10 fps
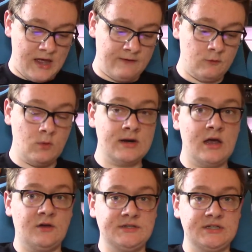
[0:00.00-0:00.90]
Everyone
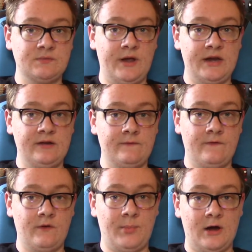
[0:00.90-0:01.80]
else is waiting
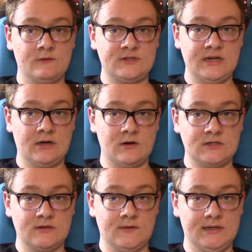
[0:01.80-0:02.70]
for a pair of sneakers
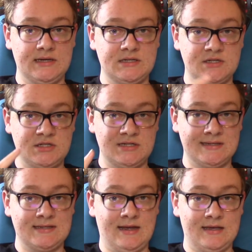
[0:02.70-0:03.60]
to release,
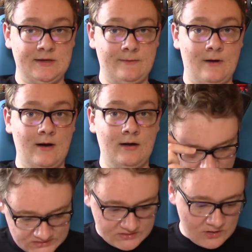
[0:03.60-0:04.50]
just like you are.
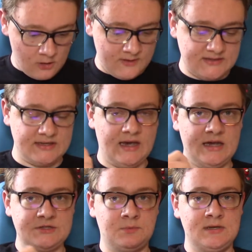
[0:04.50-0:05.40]
This is always the
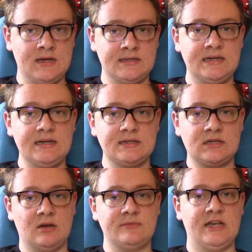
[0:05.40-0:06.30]
case when Adidas
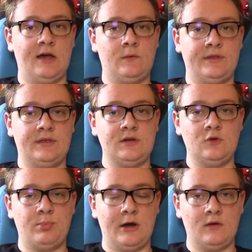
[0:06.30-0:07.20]
comes out with a new
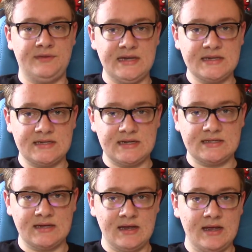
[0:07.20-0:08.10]
pair of
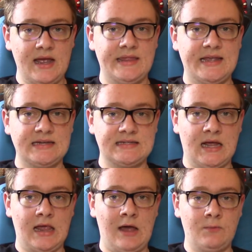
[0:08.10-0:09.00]
Yeezys and they
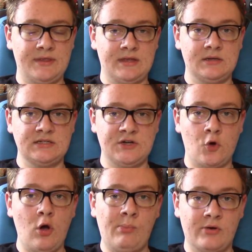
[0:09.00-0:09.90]
sell out within
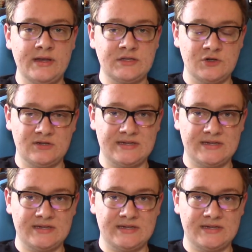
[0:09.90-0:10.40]
0.2